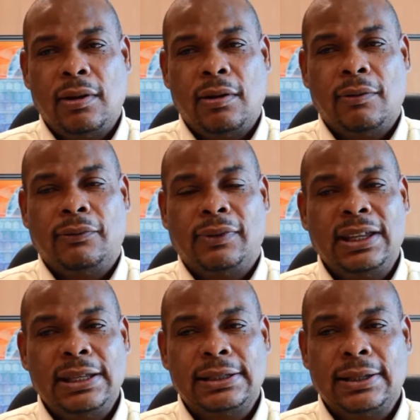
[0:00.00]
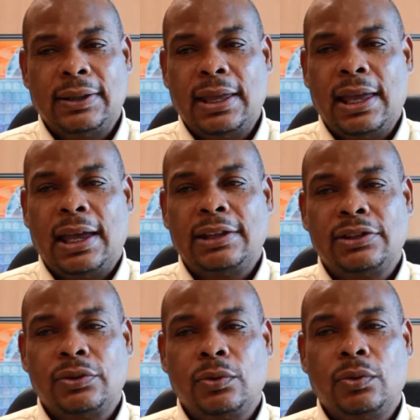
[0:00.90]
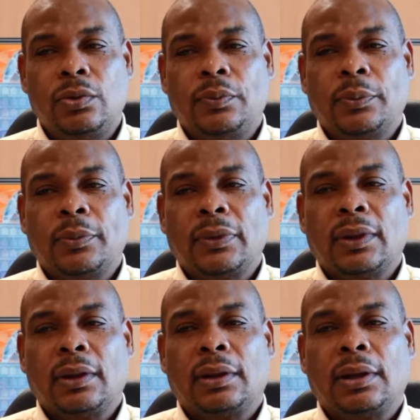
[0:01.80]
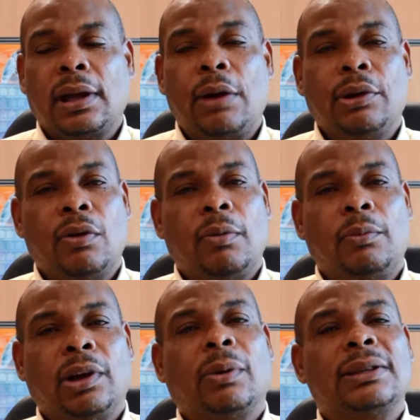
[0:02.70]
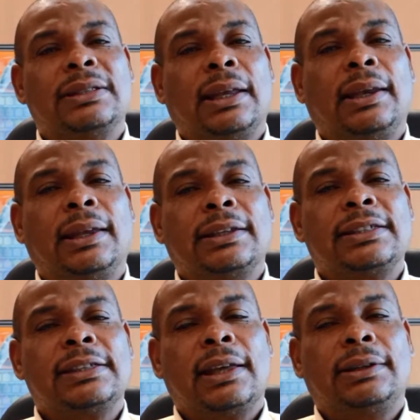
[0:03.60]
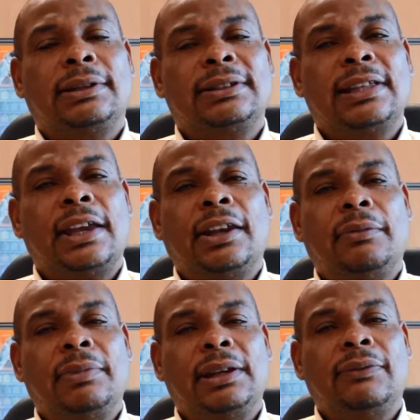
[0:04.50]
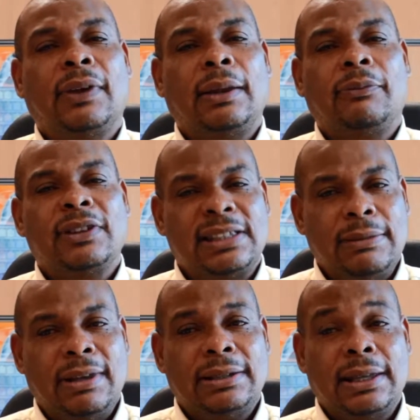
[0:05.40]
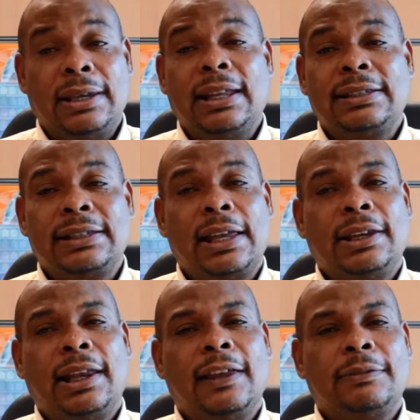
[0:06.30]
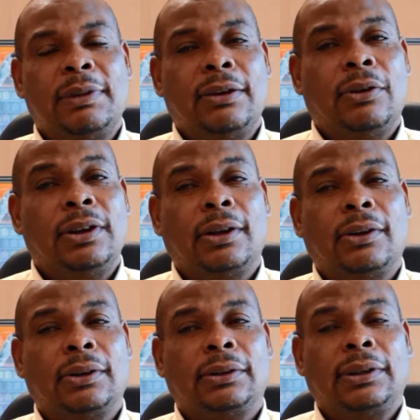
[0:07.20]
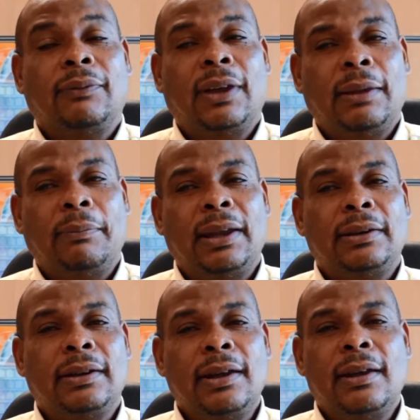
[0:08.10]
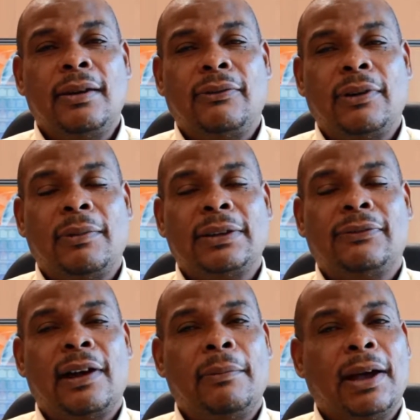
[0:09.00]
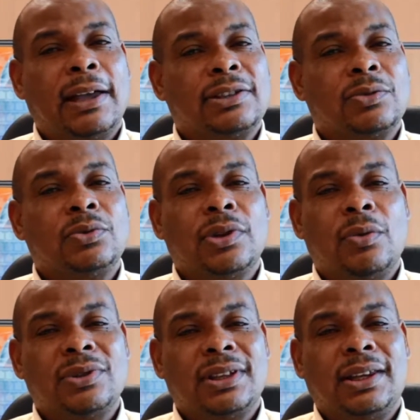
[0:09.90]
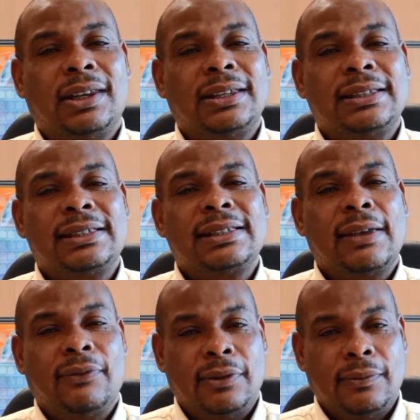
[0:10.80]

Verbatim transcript: of late, and so CARICOM requested that a standard be developed for cement, and that standard has been under development from as far back as 2007,